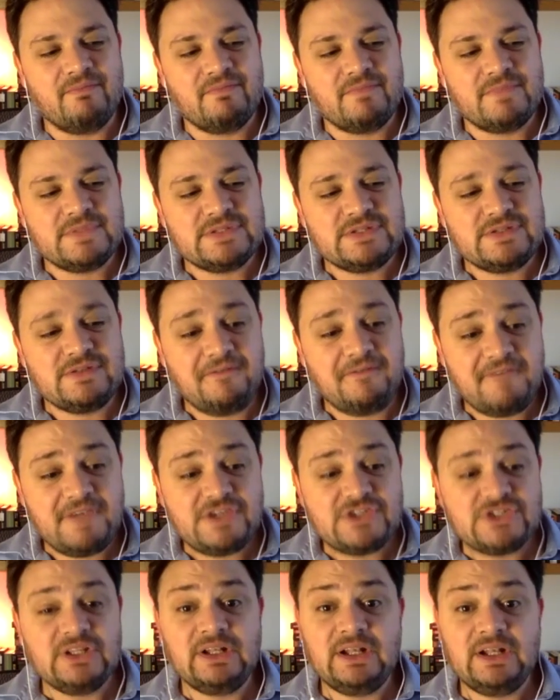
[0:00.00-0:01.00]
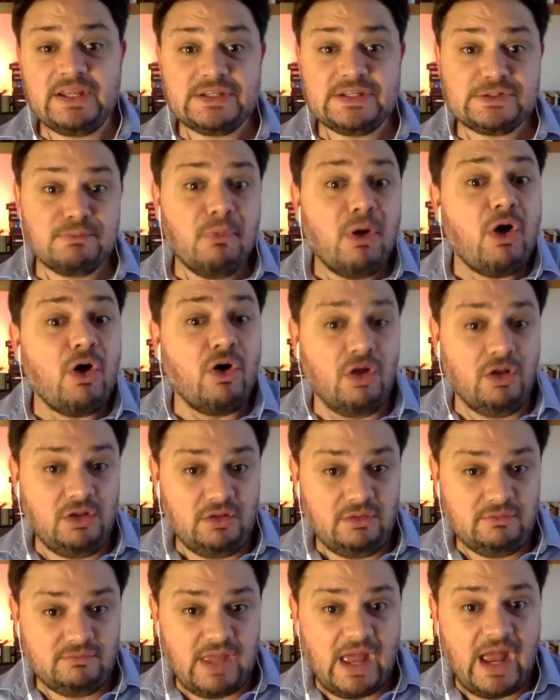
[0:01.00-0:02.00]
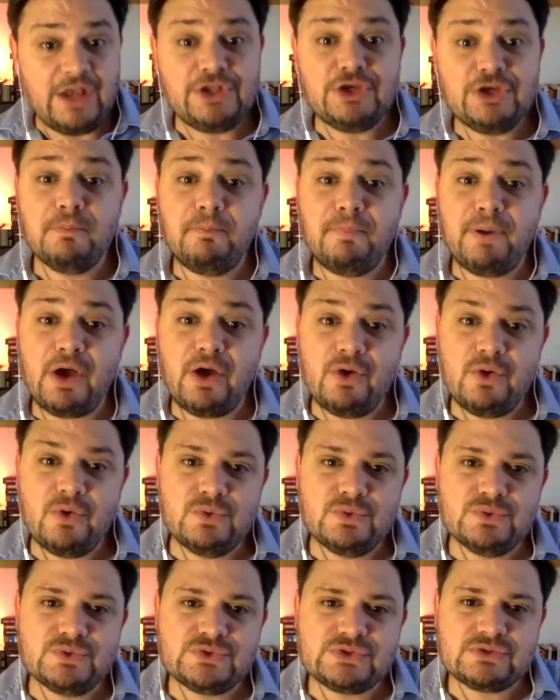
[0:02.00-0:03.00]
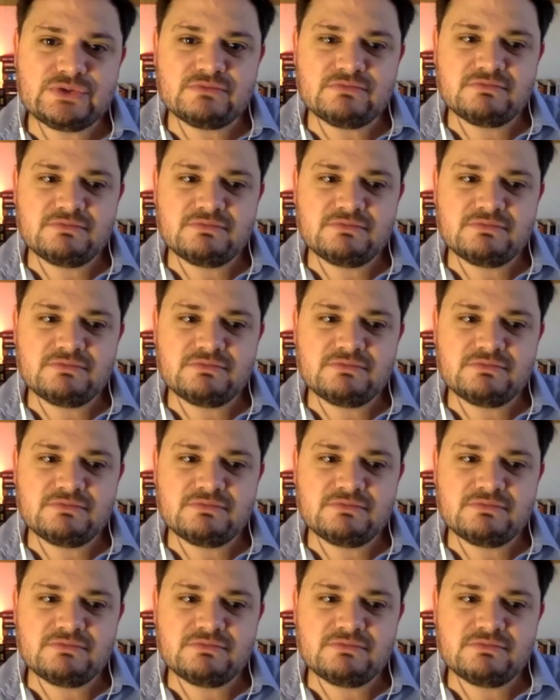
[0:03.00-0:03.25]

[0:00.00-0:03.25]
sufficiently small and you pose